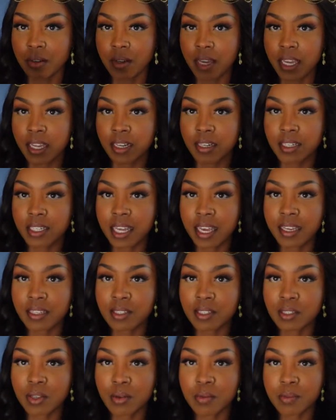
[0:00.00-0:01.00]
and takes
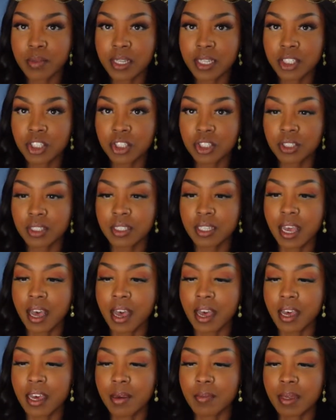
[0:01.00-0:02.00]
so much
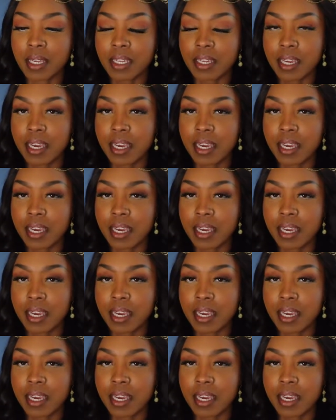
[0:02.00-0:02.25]
time and